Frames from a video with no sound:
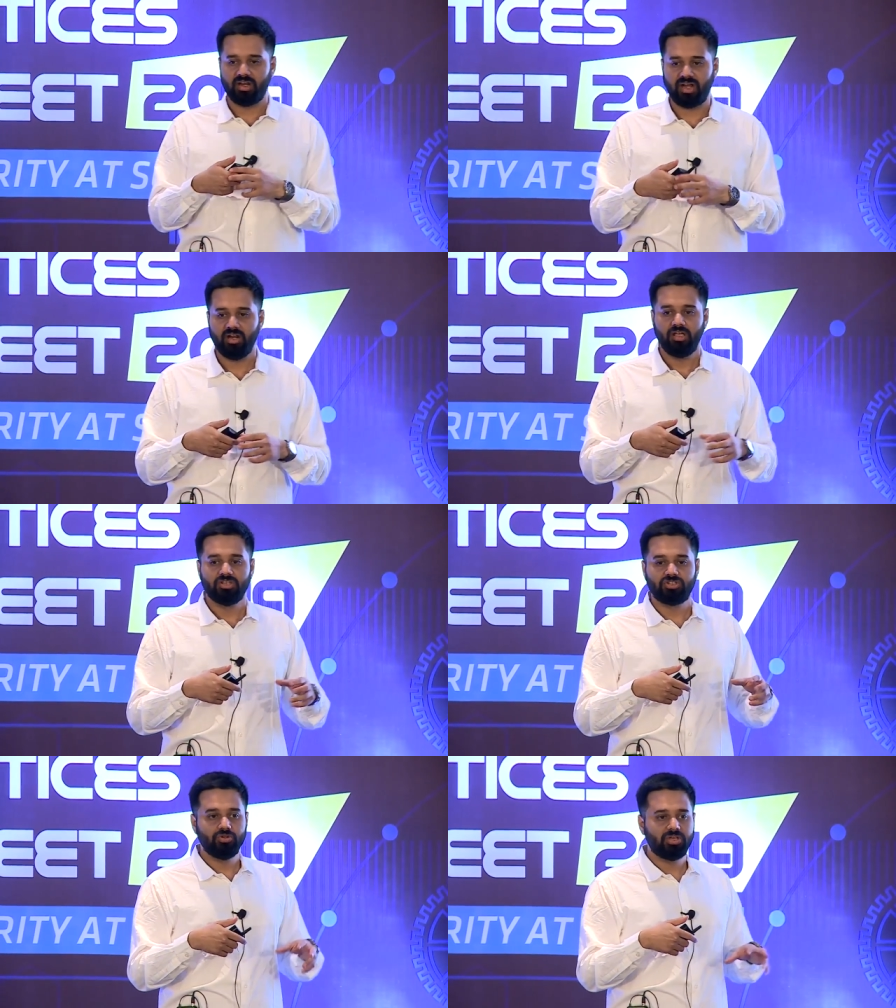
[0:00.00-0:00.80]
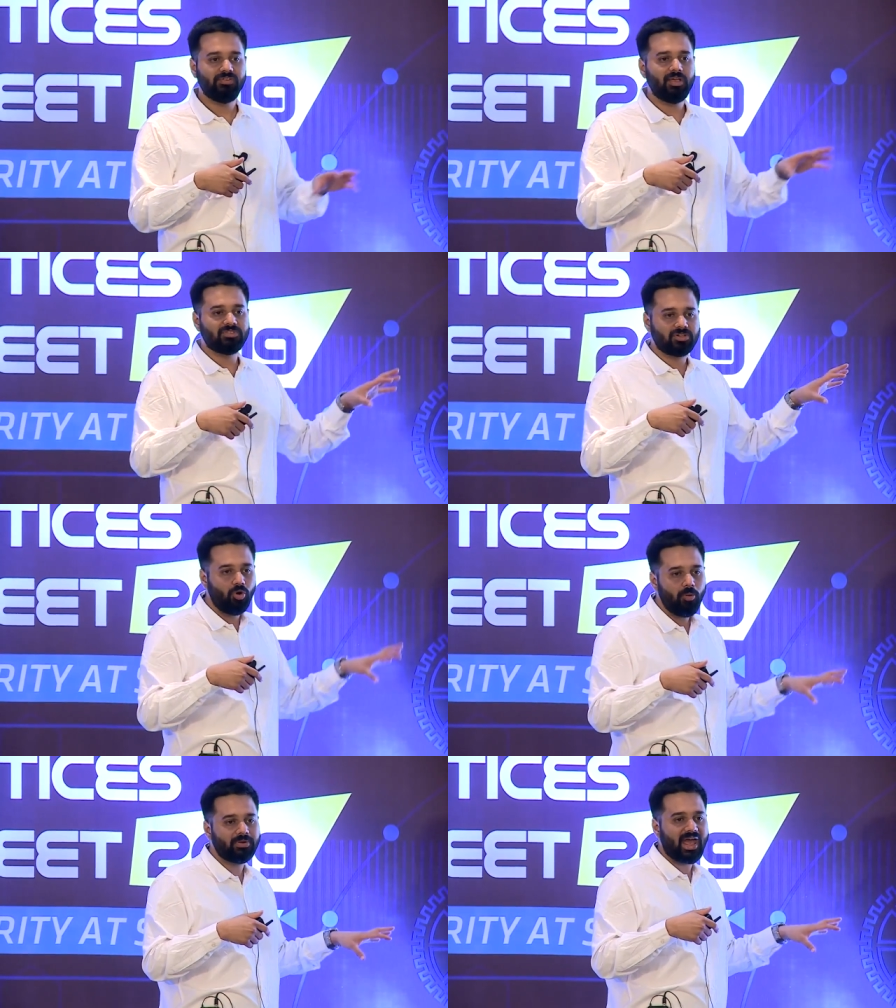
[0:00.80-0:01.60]
right? So you give them
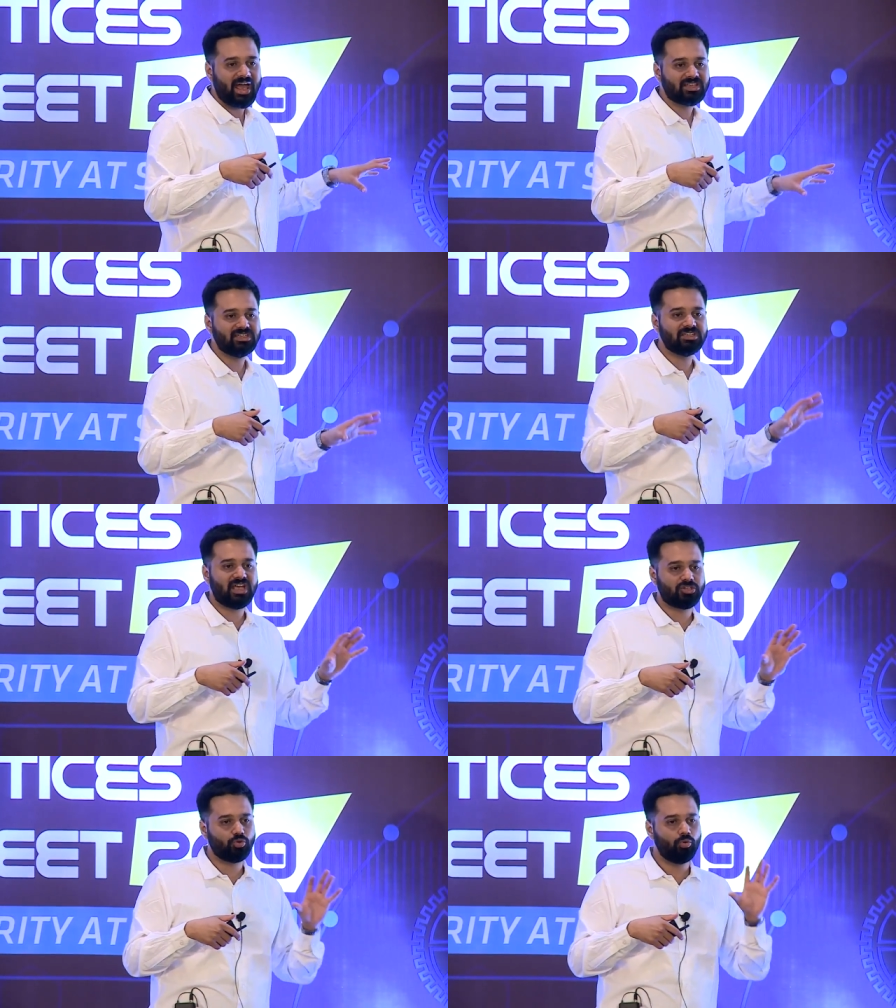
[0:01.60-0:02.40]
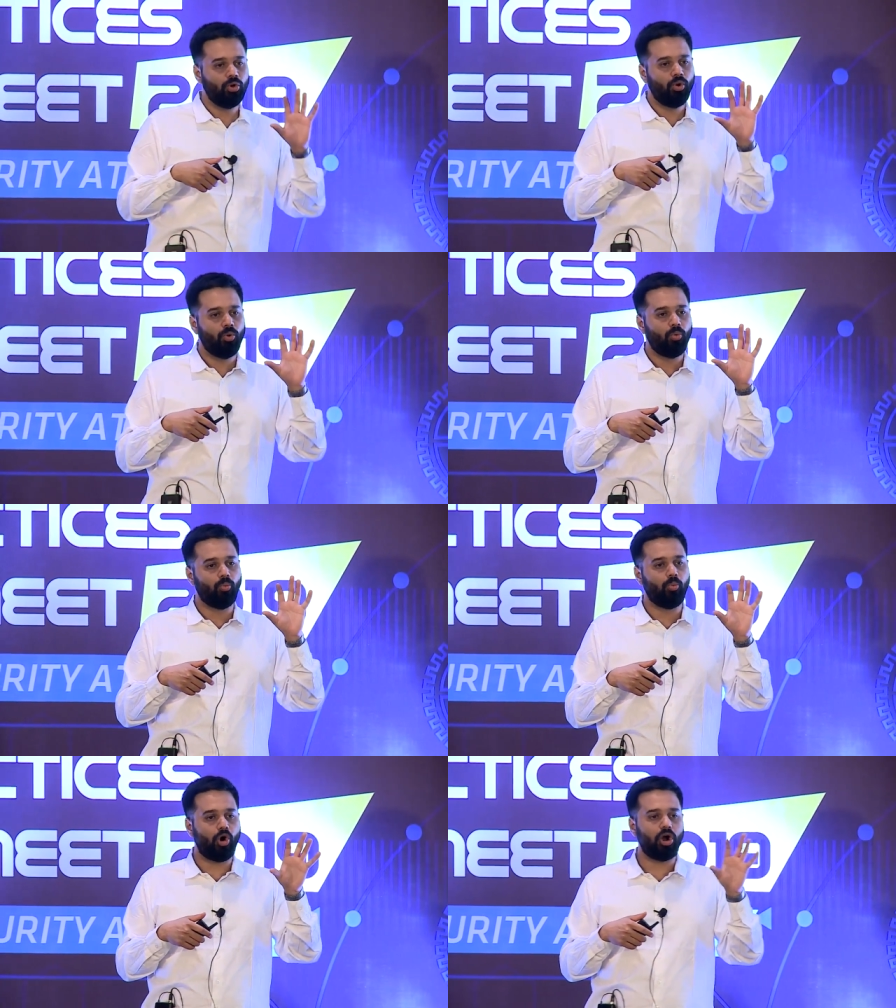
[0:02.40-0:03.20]
scoped access as to
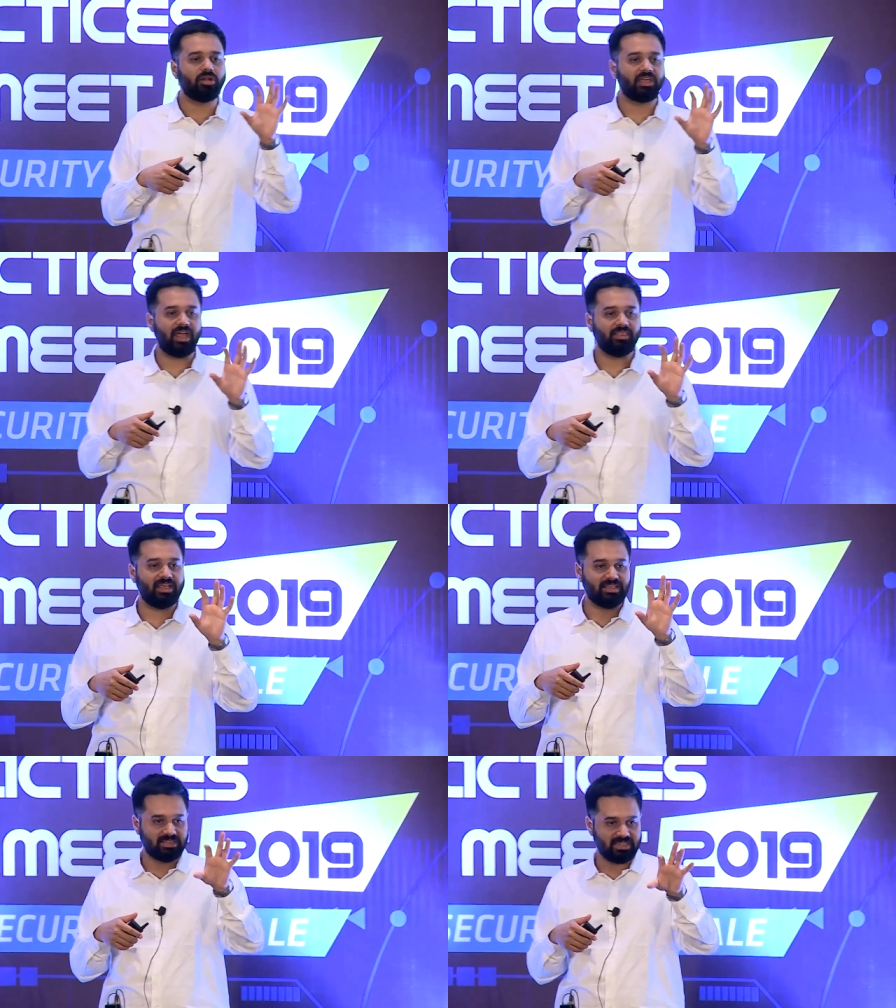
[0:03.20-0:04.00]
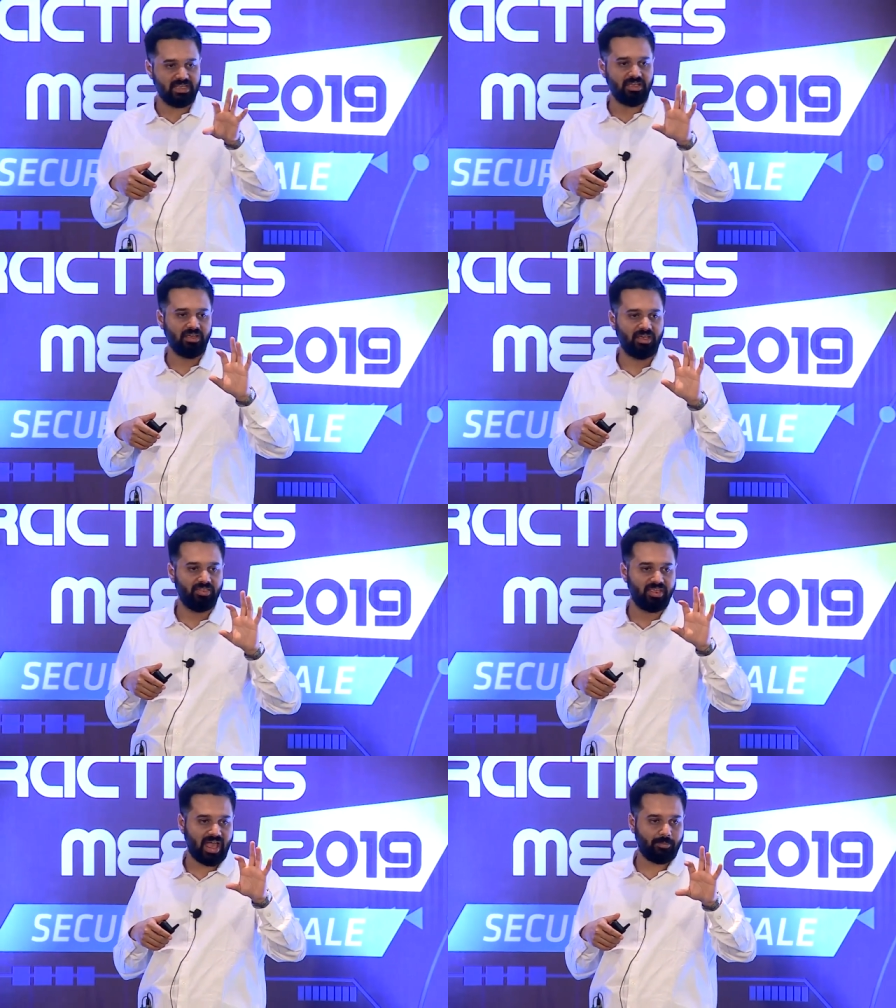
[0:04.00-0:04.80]
what can they see
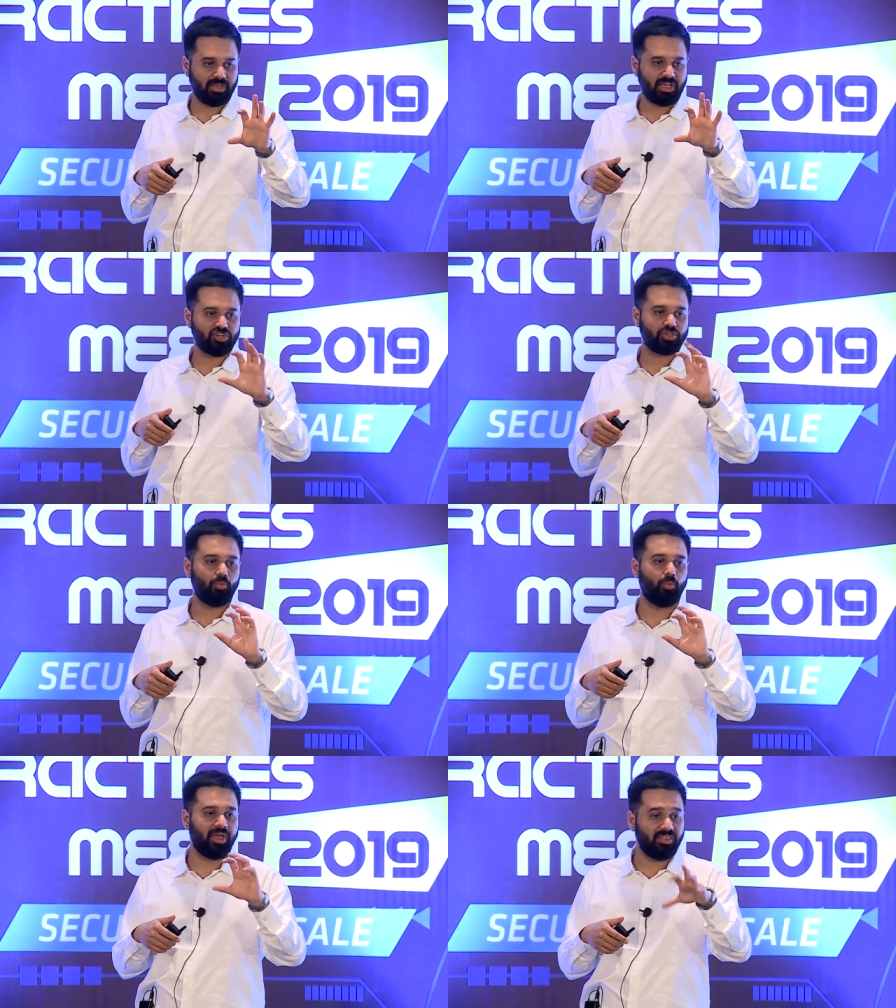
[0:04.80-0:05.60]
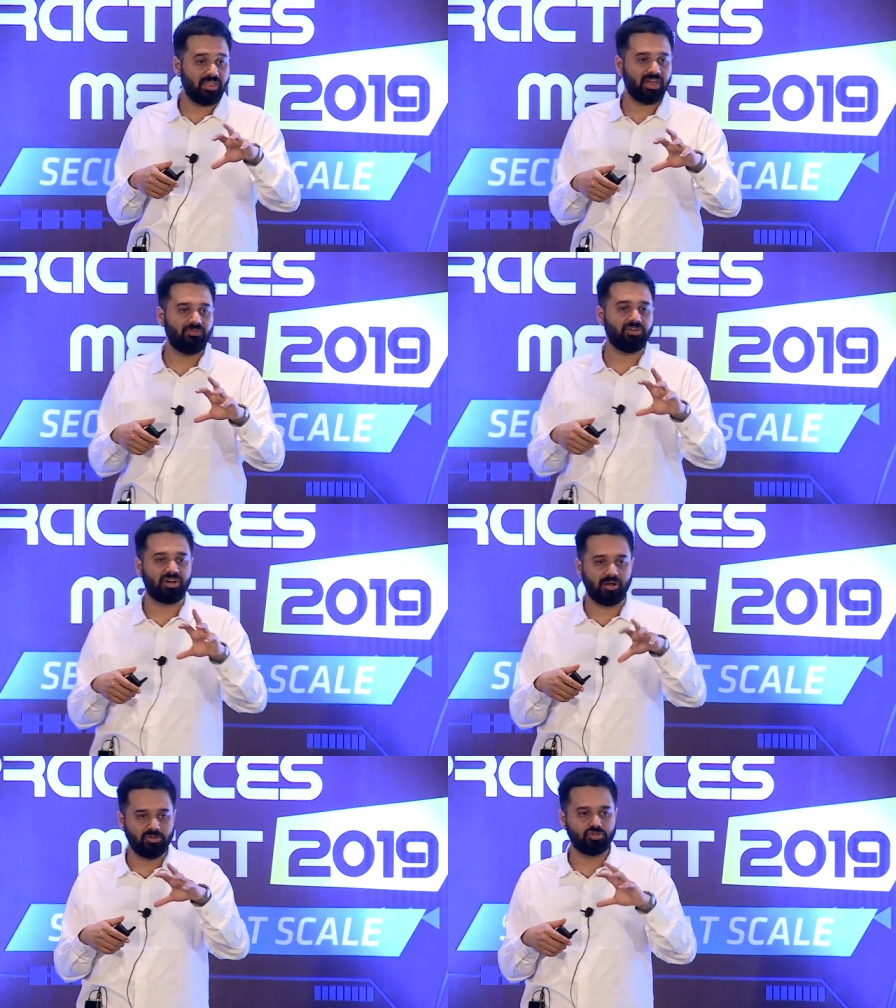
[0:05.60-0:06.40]
in the application when they're even
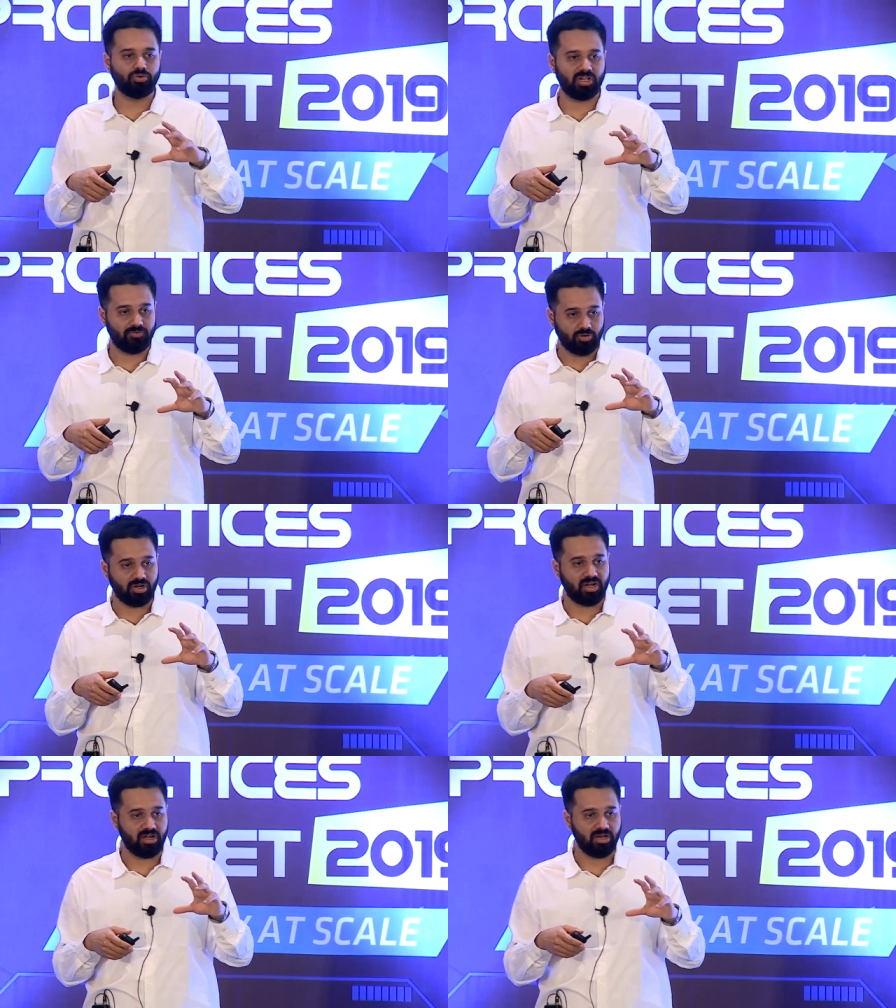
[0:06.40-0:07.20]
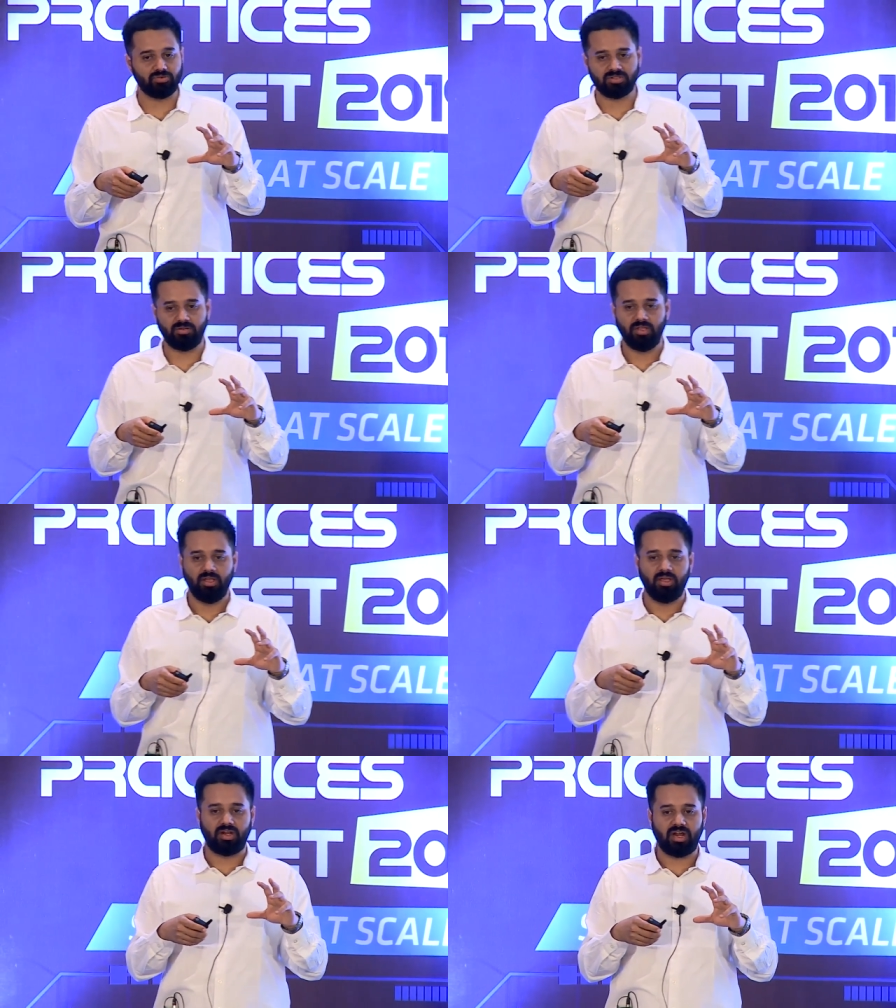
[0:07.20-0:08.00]
troubleshooting for an end user,
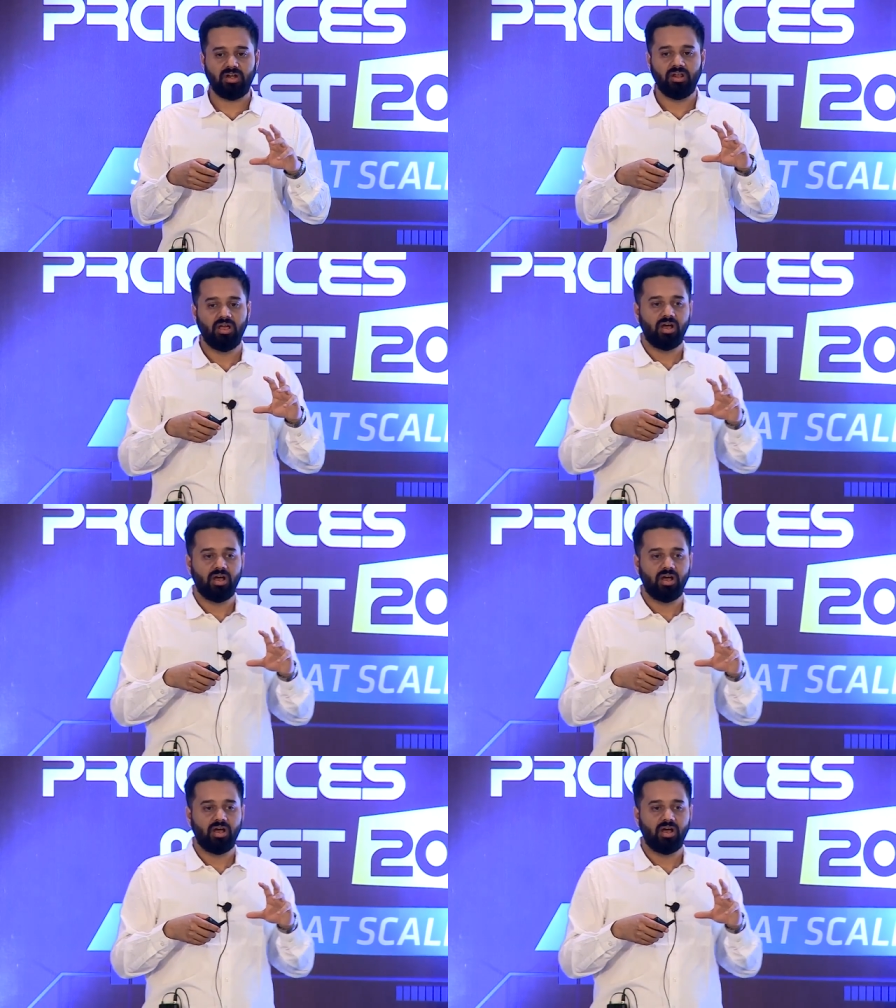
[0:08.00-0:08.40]
right?